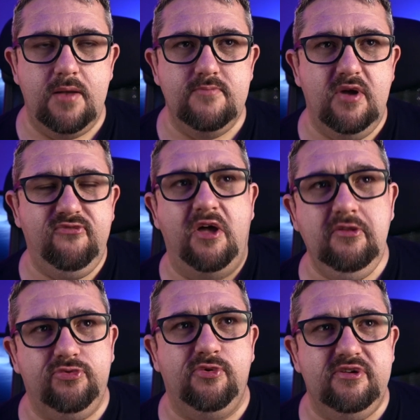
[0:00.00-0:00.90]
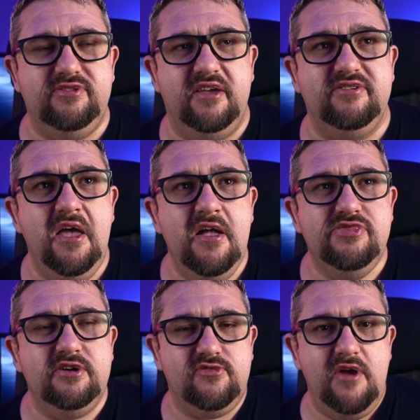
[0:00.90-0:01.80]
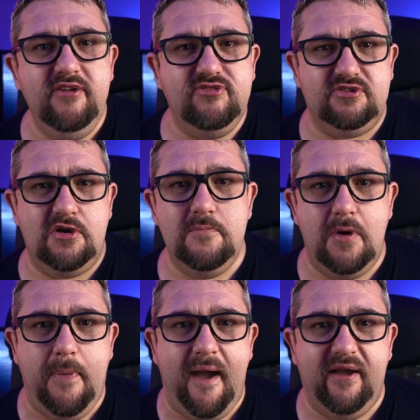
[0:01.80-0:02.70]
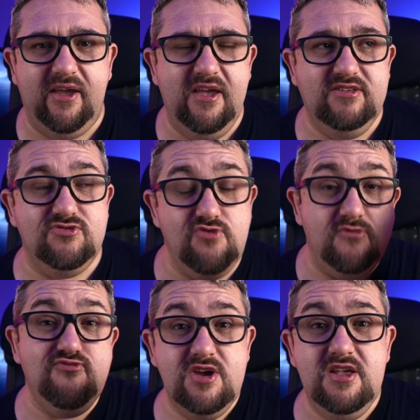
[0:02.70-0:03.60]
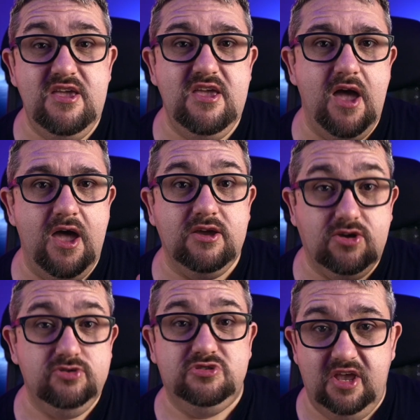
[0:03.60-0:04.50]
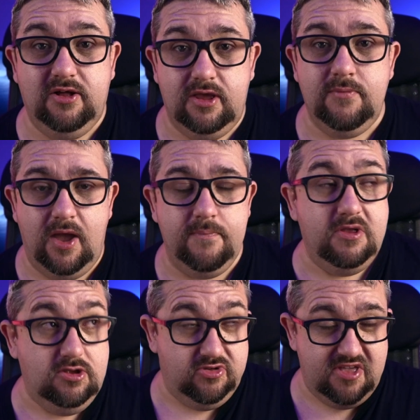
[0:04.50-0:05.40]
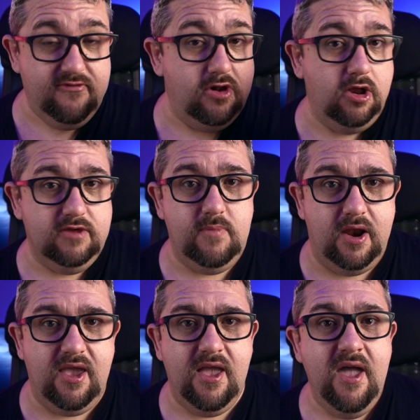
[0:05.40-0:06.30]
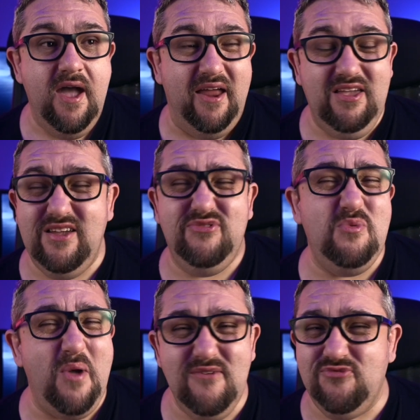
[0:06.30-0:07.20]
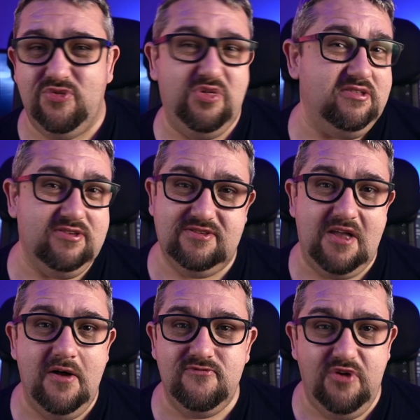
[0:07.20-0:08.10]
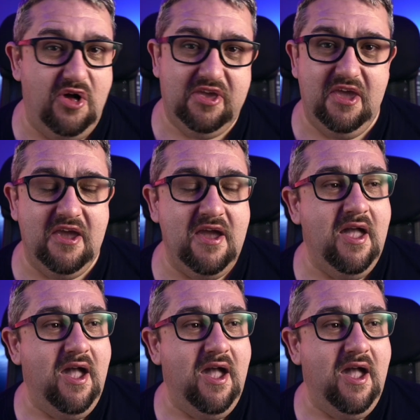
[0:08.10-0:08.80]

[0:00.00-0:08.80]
my final thought is this. The Creators Combo Pack is a really good deal, in my opinion. You save a lot of money, and it gives you everything to start vlogging